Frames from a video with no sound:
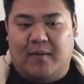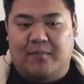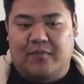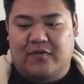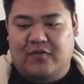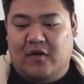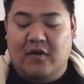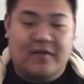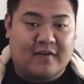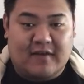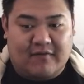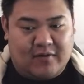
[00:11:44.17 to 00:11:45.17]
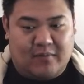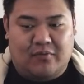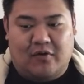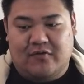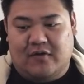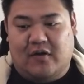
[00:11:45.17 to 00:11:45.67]
Scholar does have some
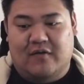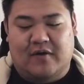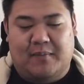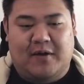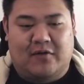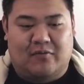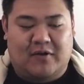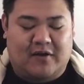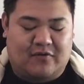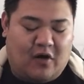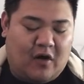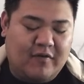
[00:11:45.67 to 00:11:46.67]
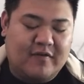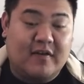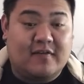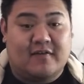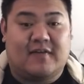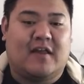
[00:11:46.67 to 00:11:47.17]
pros and cons compared to Rydia. So obviously
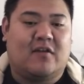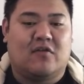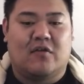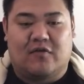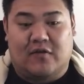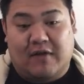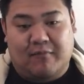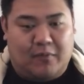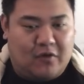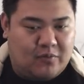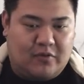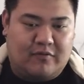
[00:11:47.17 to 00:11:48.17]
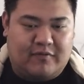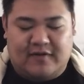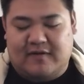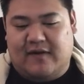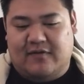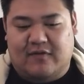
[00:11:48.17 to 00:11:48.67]
it's a standard unit, so you can have multiple of
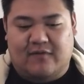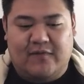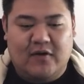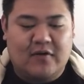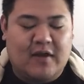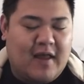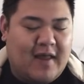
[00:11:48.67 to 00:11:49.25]
these guys on the field.